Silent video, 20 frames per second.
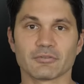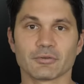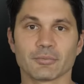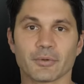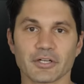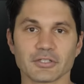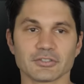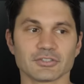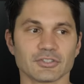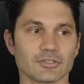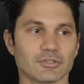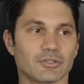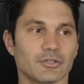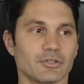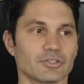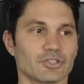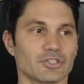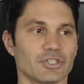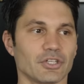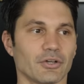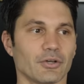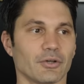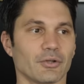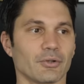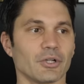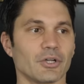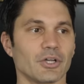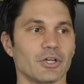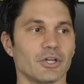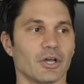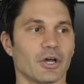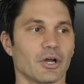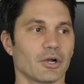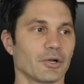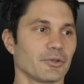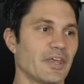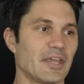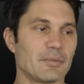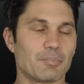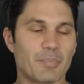everybody's a shill.
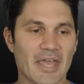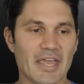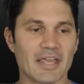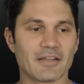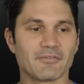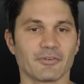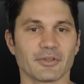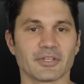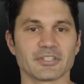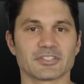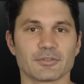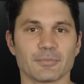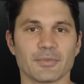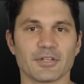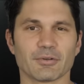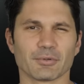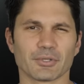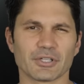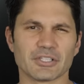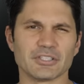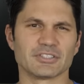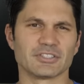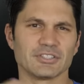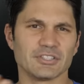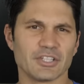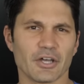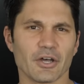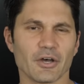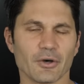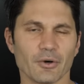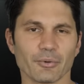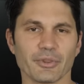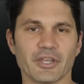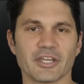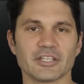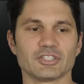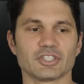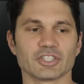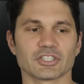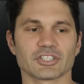Are they paid for this to be released? No,
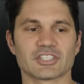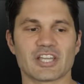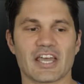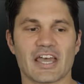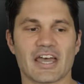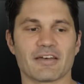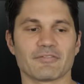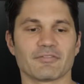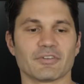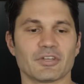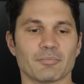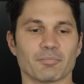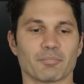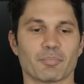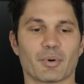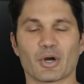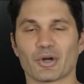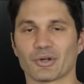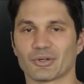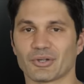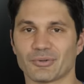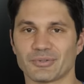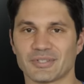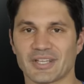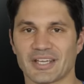they just have embargo